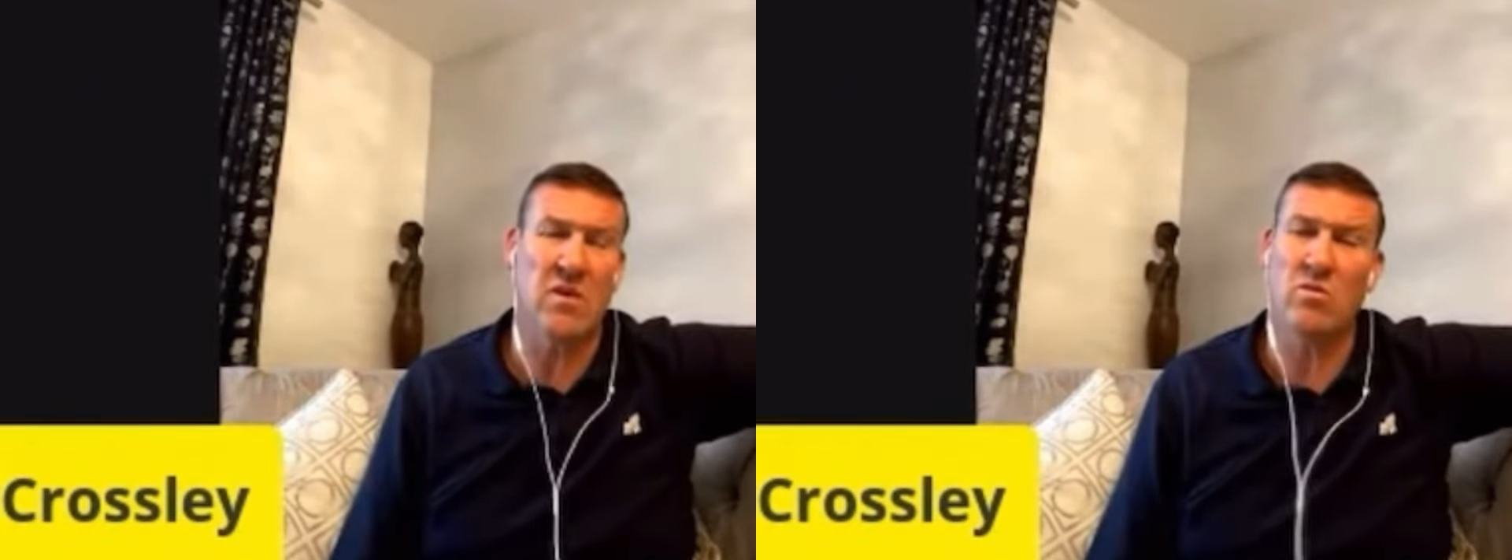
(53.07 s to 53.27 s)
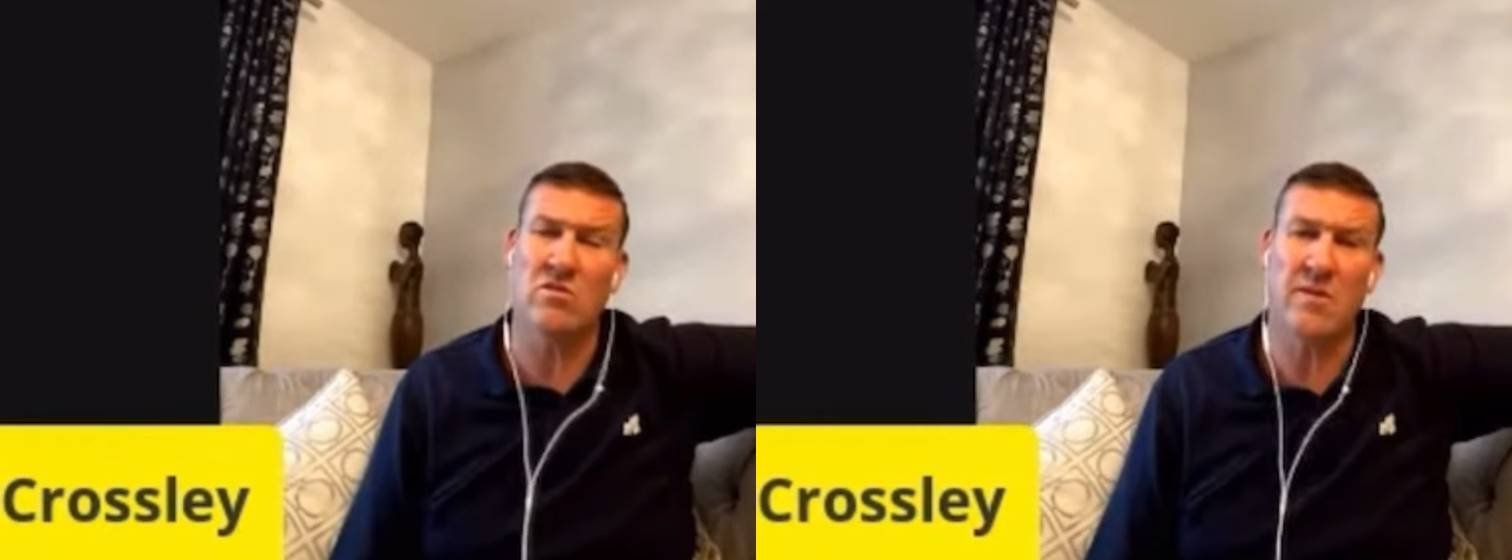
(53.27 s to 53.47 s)

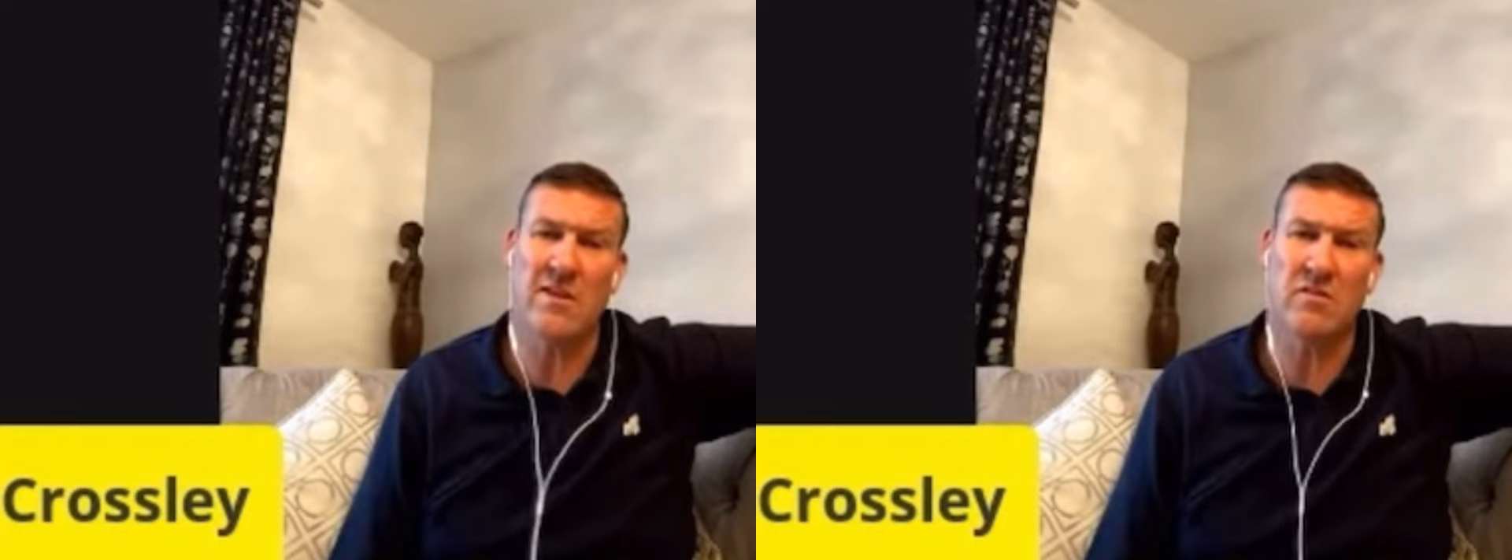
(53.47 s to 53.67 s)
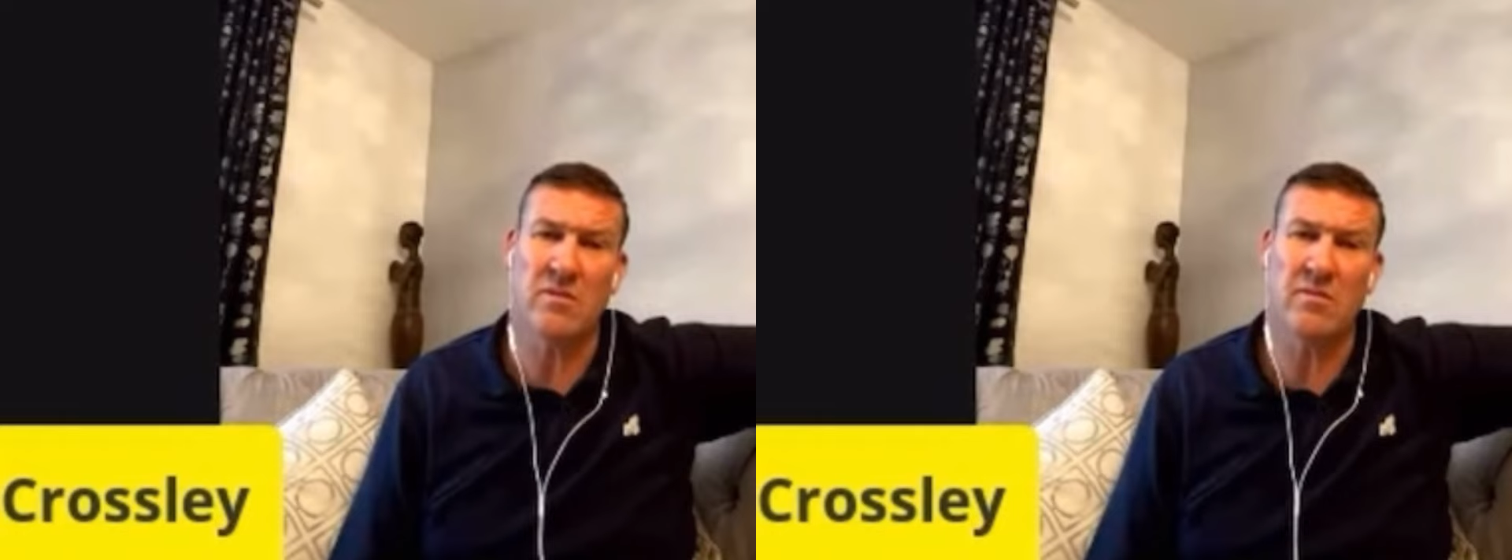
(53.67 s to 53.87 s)
he wouldn't
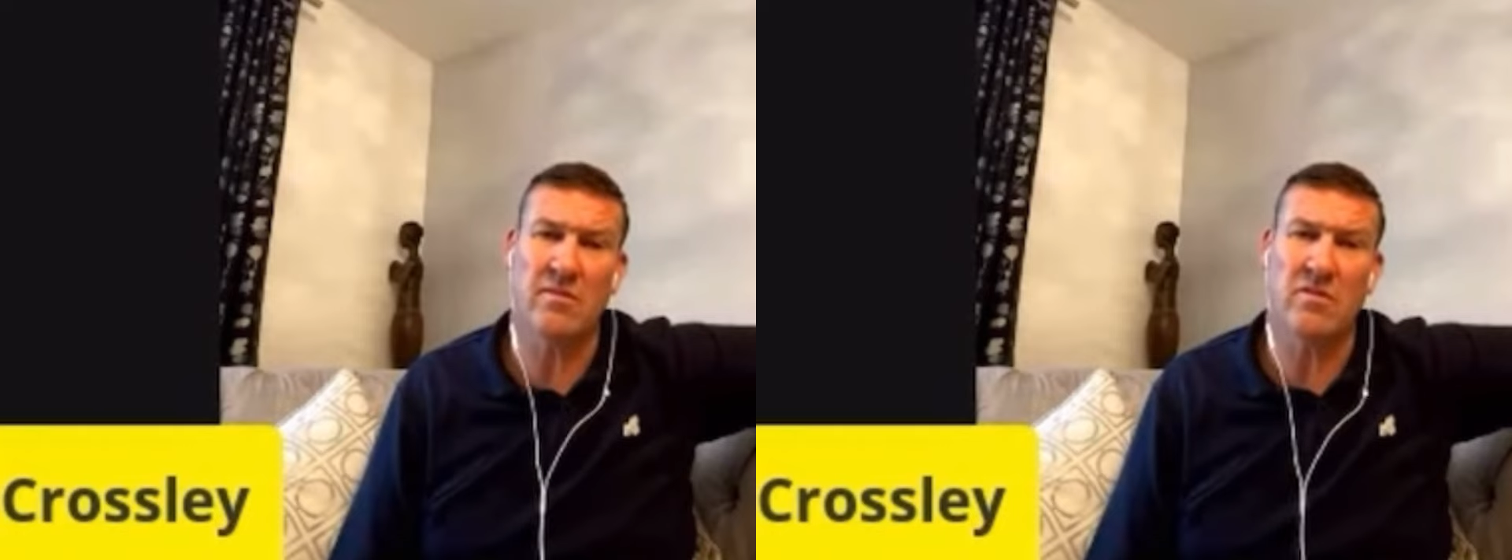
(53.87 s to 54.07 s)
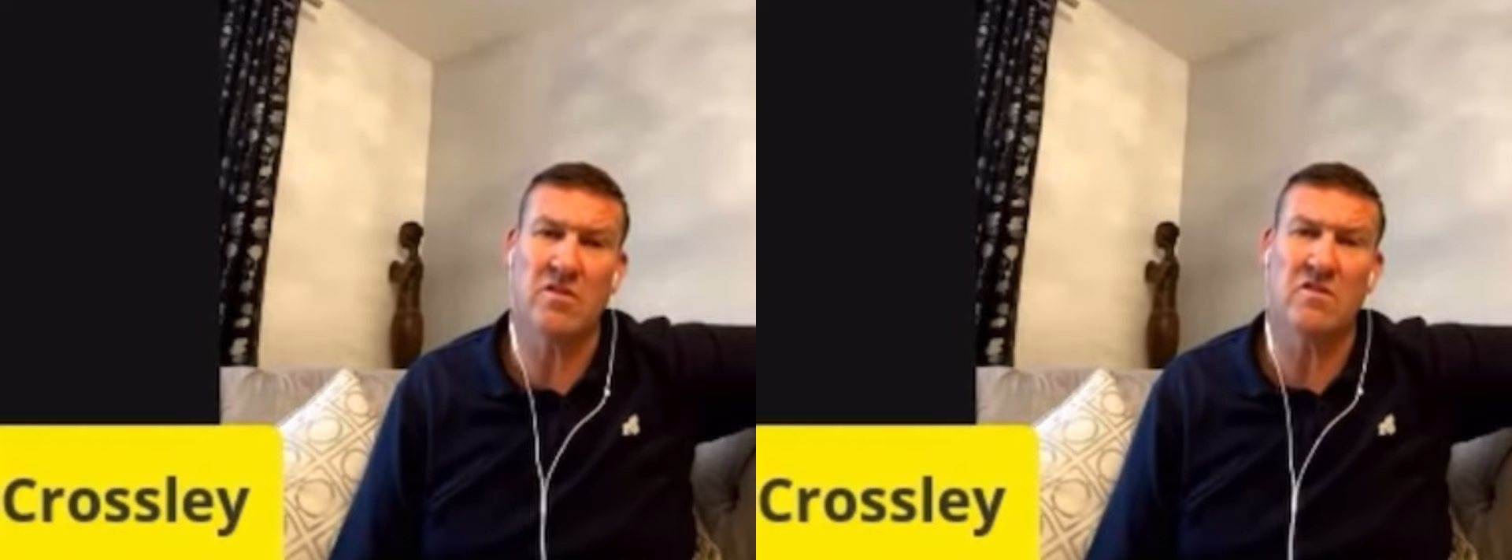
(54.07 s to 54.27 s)
speak to him
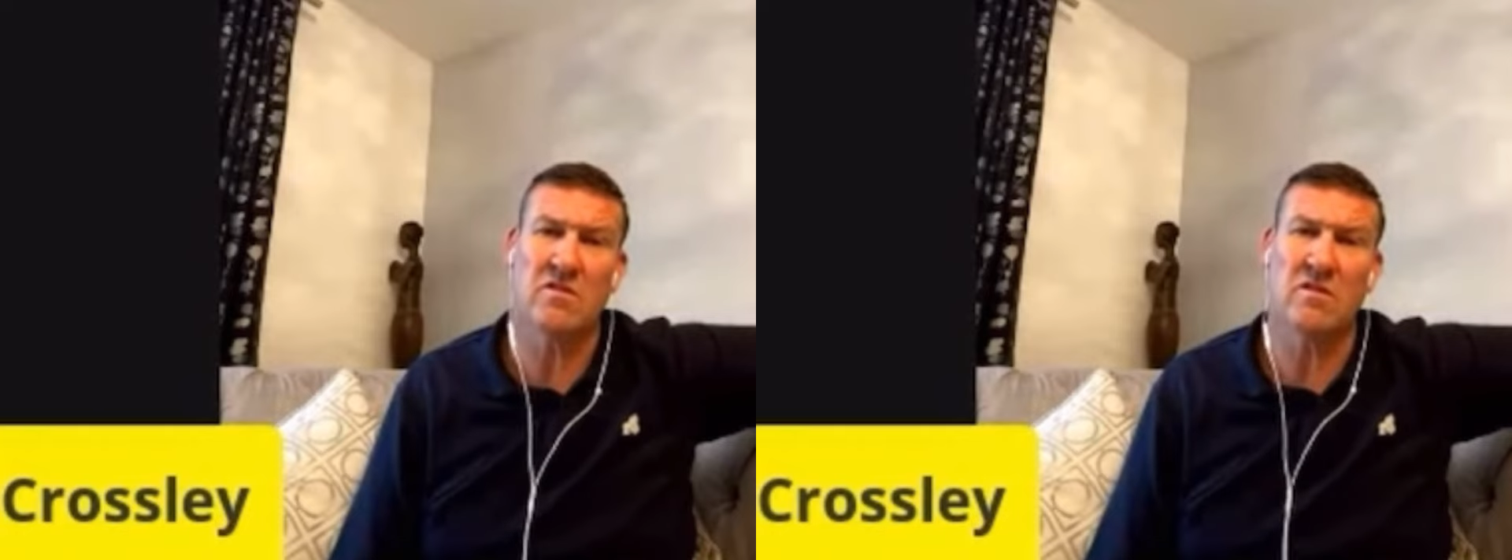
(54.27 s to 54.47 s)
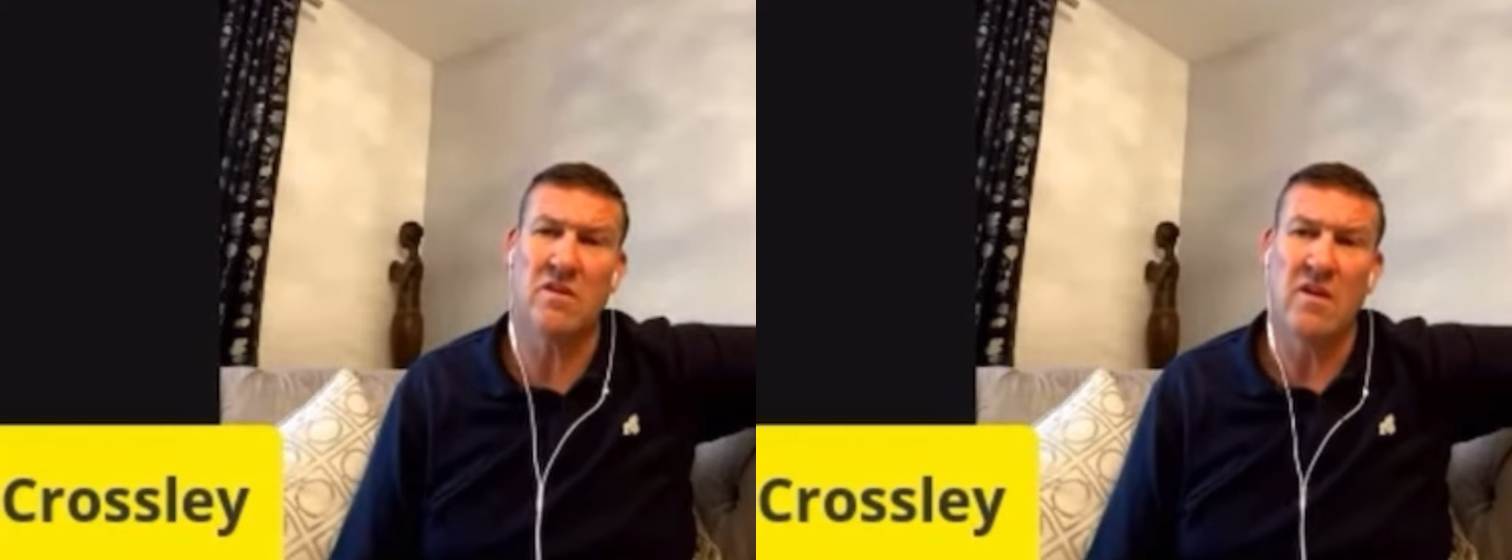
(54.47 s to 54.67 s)
because